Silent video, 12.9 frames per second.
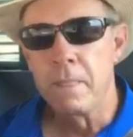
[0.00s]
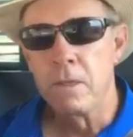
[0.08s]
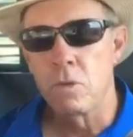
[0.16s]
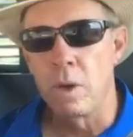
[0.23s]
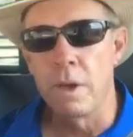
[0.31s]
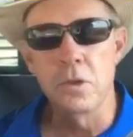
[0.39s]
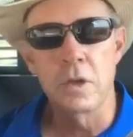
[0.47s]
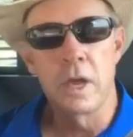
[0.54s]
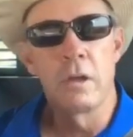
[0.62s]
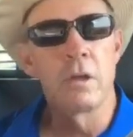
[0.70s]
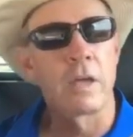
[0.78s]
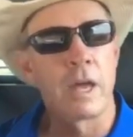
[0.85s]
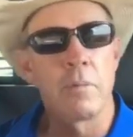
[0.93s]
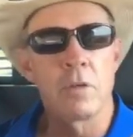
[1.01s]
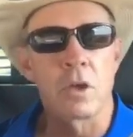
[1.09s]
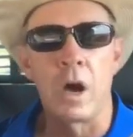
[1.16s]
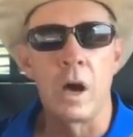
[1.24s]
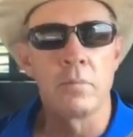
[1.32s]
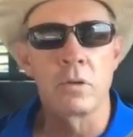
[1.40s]
So I'll just kind of look at them as
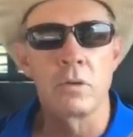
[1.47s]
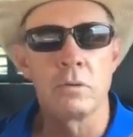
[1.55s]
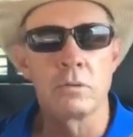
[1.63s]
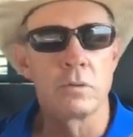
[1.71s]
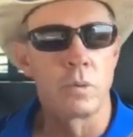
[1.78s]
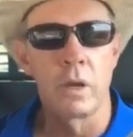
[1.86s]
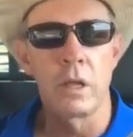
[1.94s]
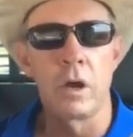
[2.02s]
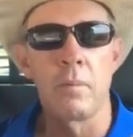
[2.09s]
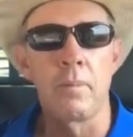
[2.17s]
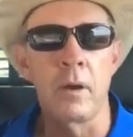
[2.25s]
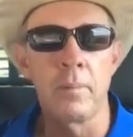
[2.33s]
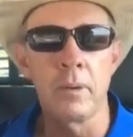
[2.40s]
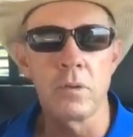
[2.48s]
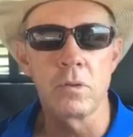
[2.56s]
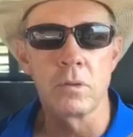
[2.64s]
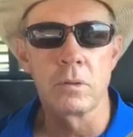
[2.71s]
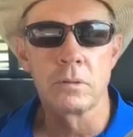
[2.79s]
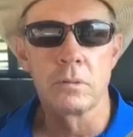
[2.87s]
calm as cool. Really, on purpose?